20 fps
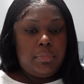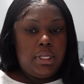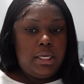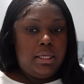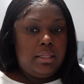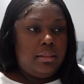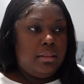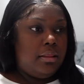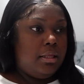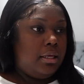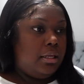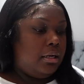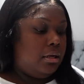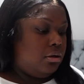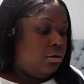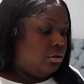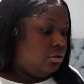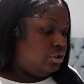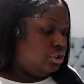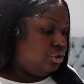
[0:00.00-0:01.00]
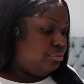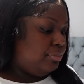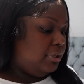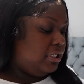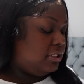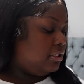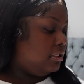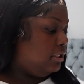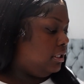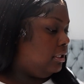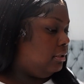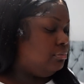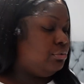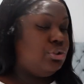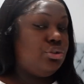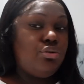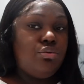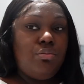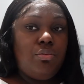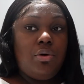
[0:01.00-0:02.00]
And then I also picked up
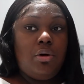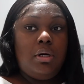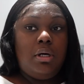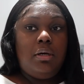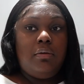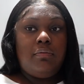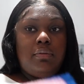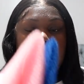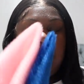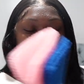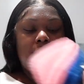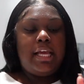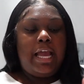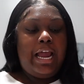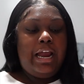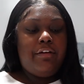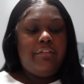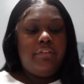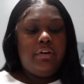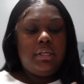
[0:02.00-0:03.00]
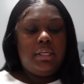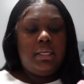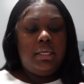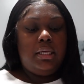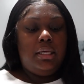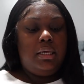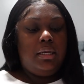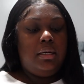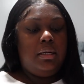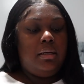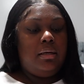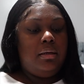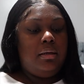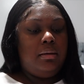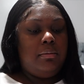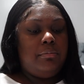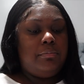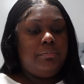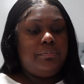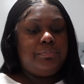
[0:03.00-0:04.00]
two more of these African
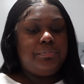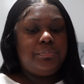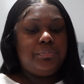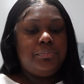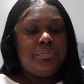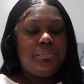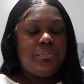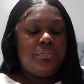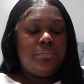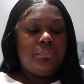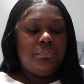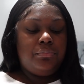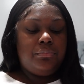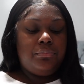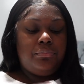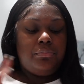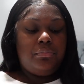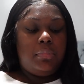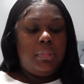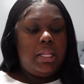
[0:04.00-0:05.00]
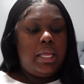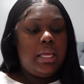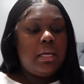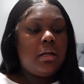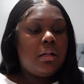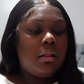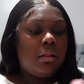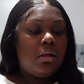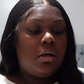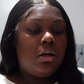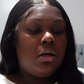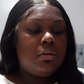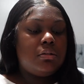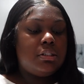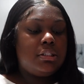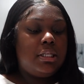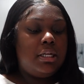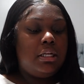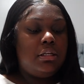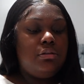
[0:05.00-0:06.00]
um, neck cloths
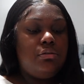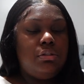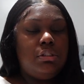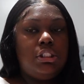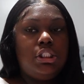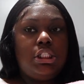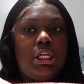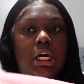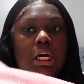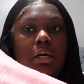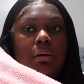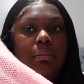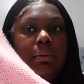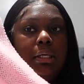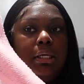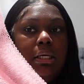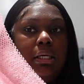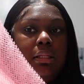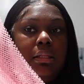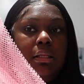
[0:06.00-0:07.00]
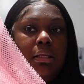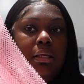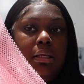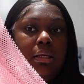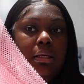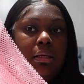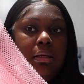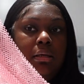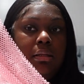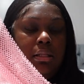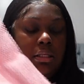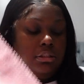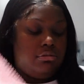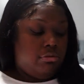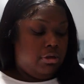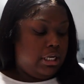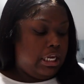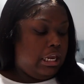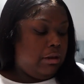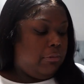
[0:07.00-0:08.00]
that I use to shower with. This
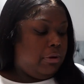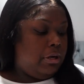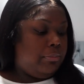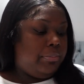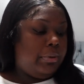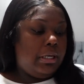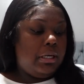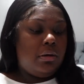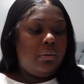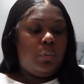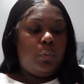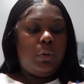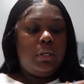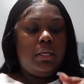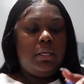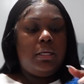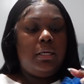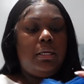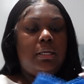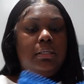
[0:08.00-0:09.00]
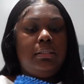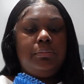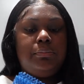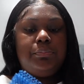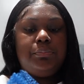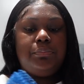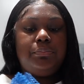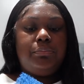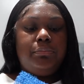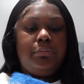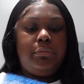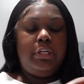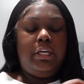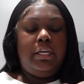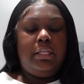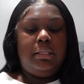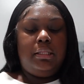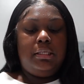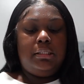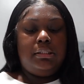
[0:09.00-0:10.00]
one came with a pink one
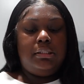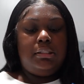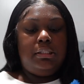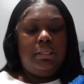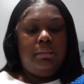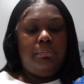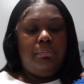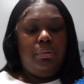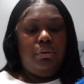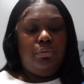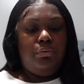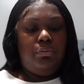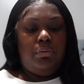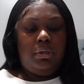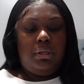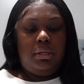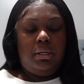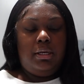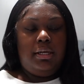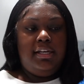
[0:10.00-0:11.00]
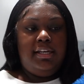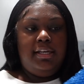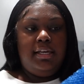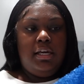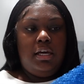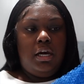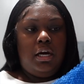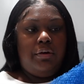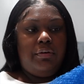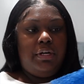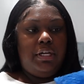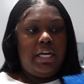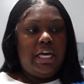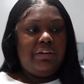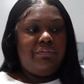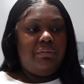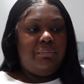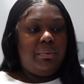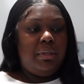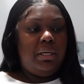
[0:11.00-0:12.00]
and this deep blue one. I already
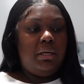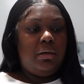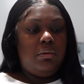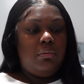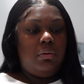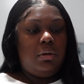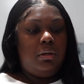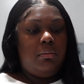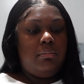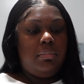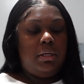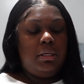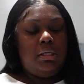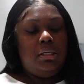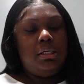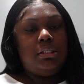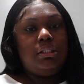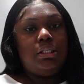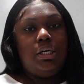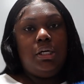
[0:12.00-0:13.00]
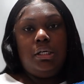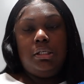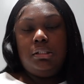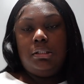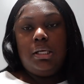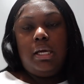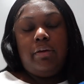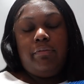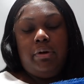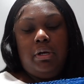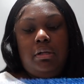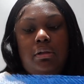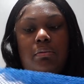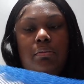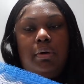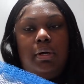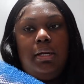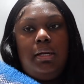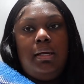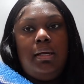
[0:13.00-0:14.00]
have a pink one, but it doesn't hurt to have another
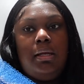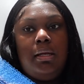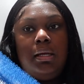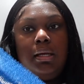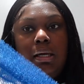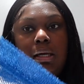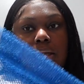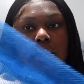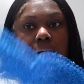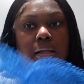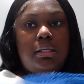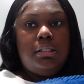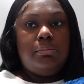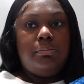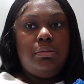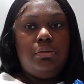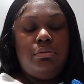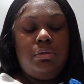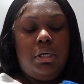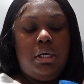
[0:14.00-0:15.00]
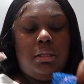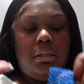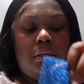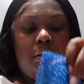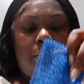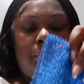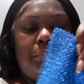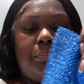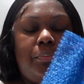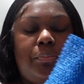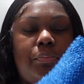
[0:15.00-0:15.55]
one. And then this blue color.